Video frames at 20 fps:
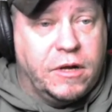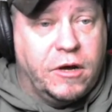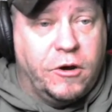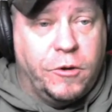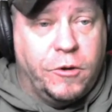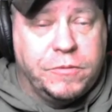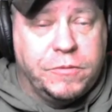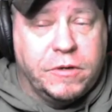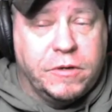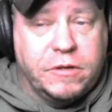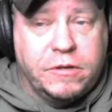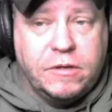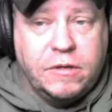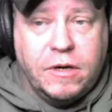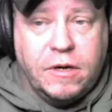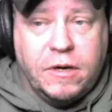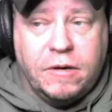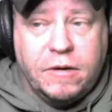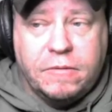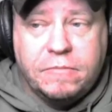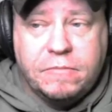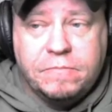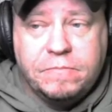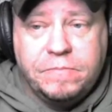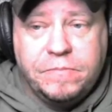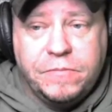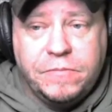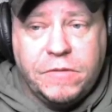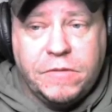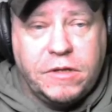I hope that
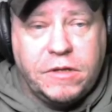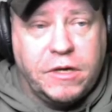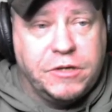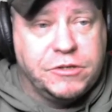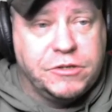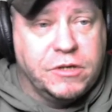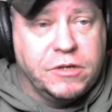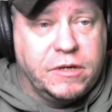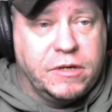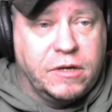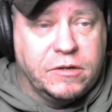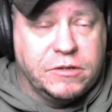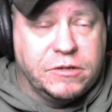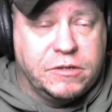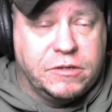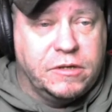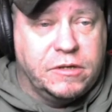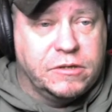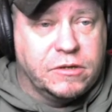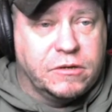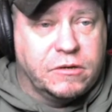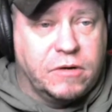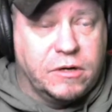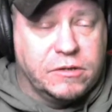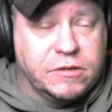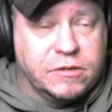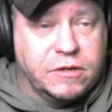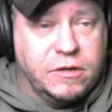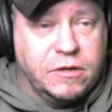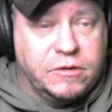that they shut down the cities
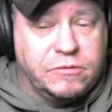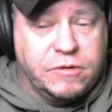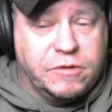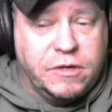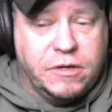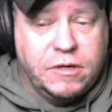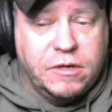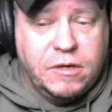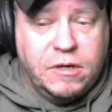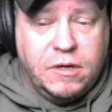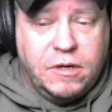across the country.